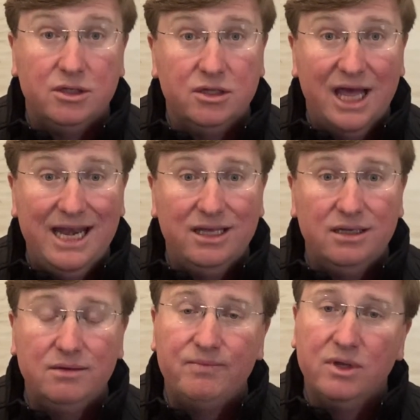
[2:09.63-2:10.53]
To that
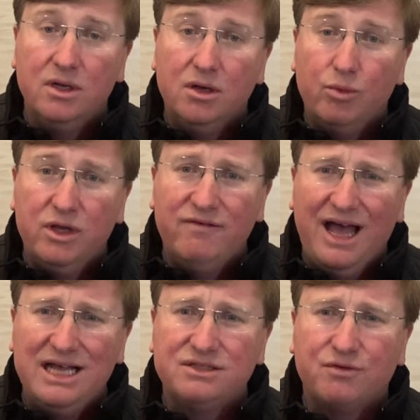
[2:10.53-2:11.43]
end, we have
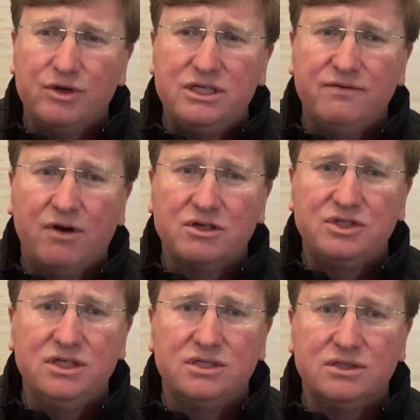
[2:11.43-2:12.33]
asked for each of our
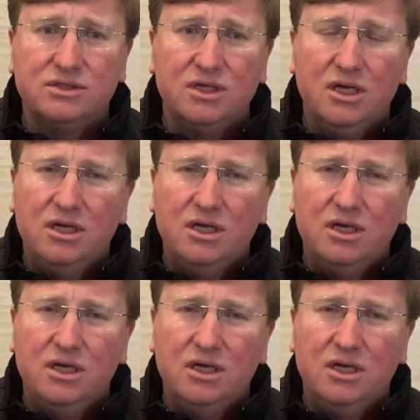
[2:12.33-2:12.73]
citizens